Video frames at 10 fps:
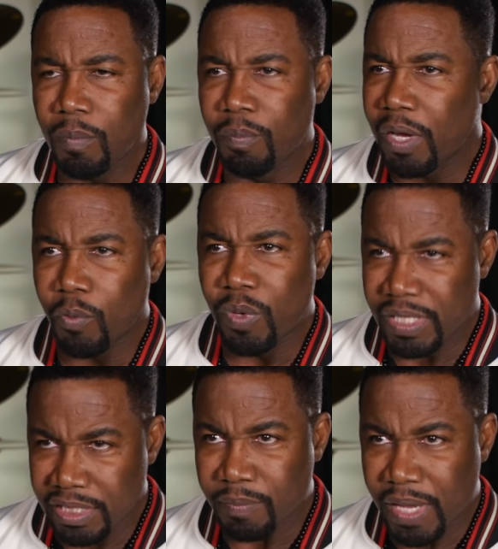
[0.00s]
but when
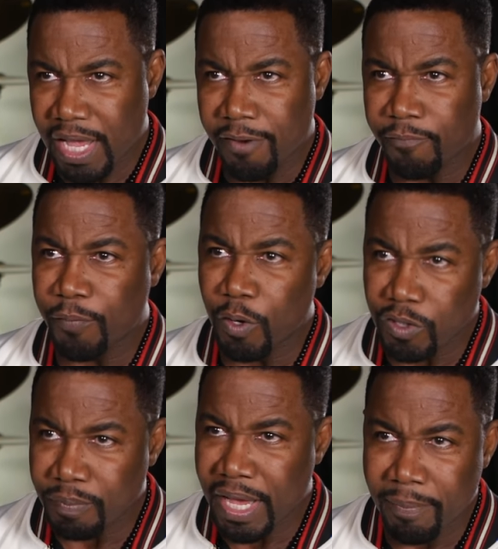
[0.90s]
this man
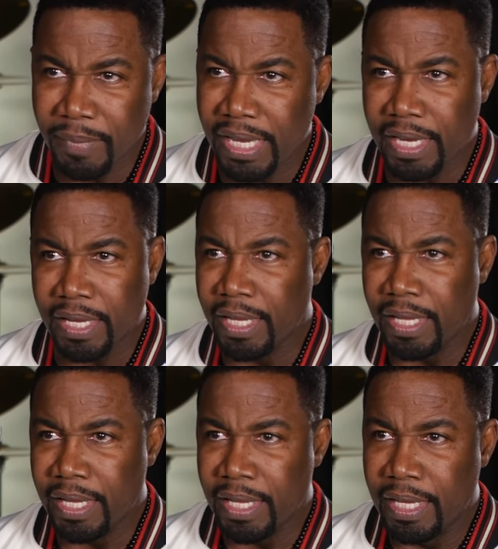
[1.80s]
first met me,
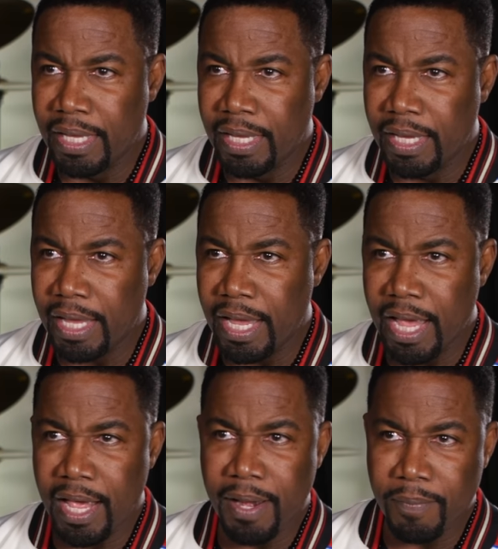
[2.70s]

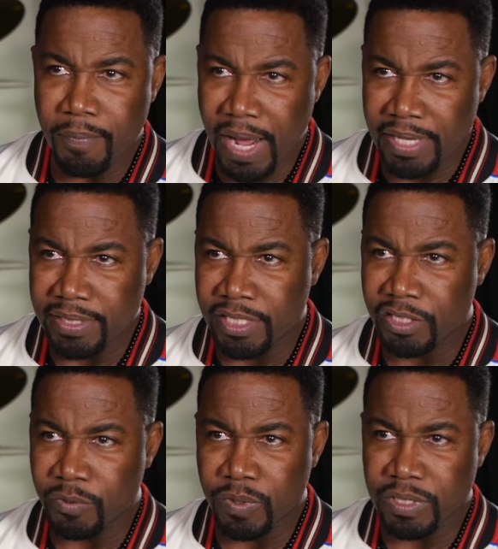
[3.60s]
and my
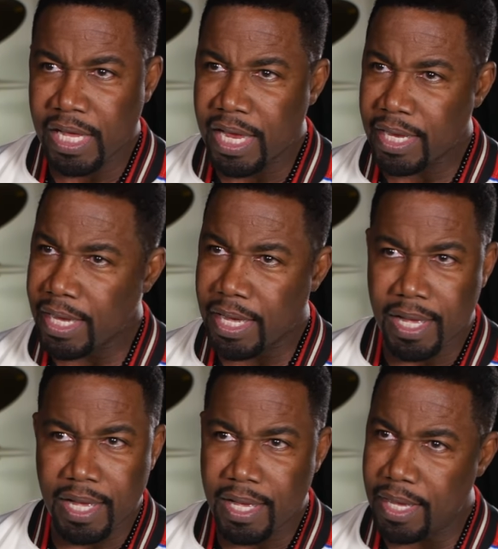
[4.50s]
tension was like,
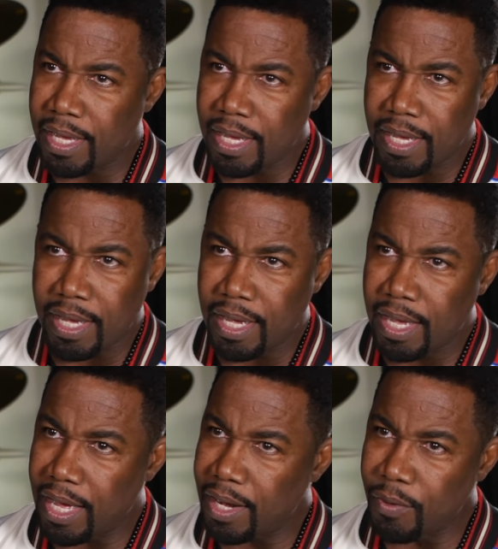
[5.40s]

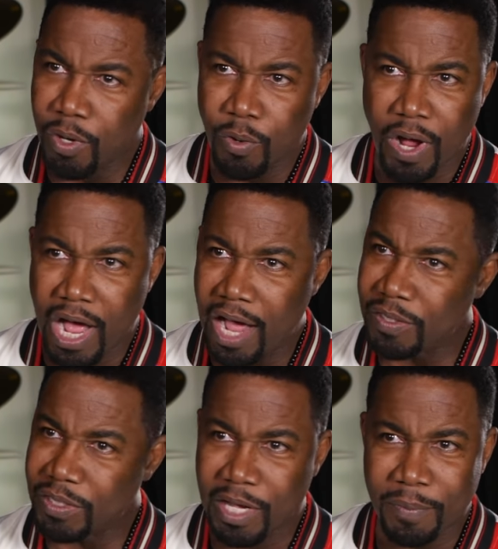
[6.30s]
I don't know how
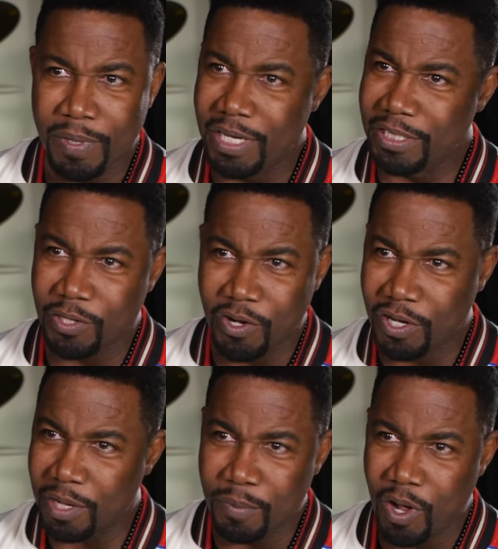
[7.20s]
he's come he's
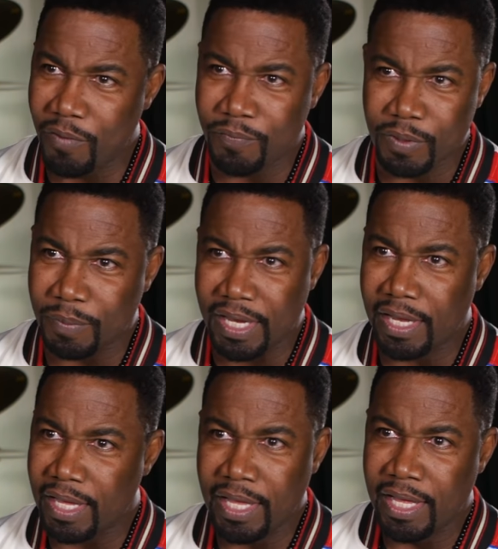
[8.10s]
gonna come off to
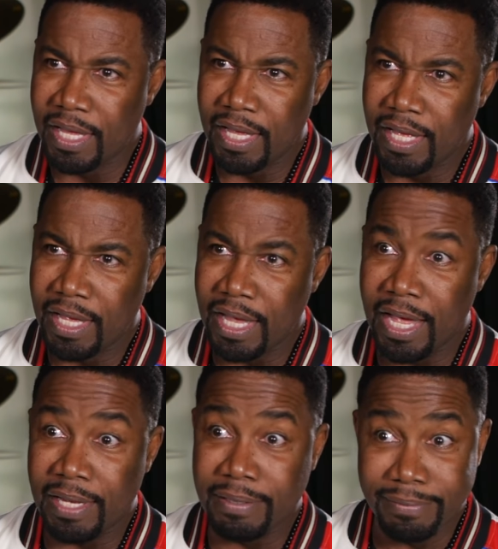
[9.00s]
me.
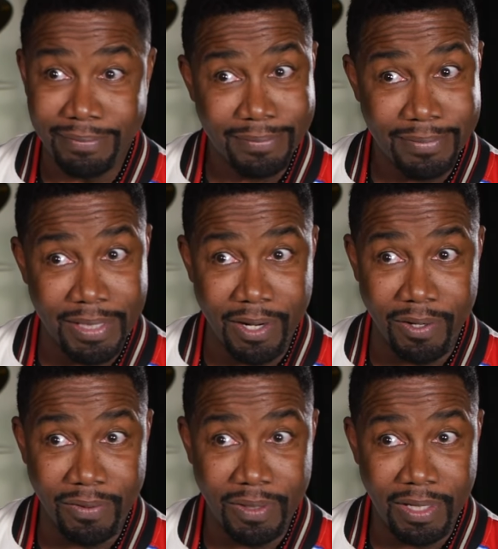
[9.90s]
And, you
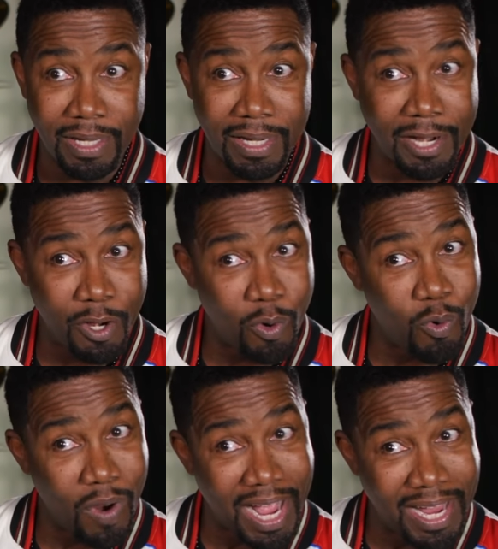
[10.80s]
know, and I know
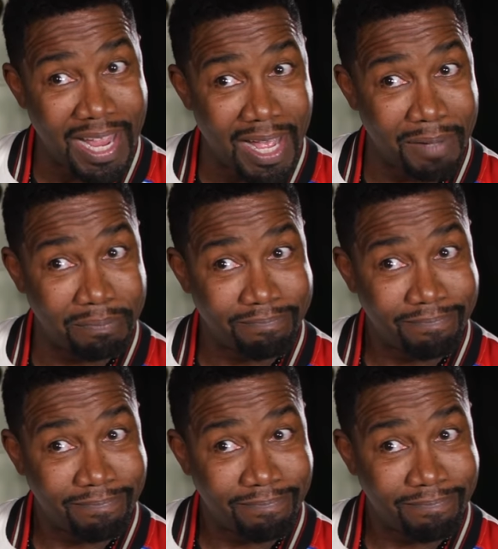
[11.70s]
who I am.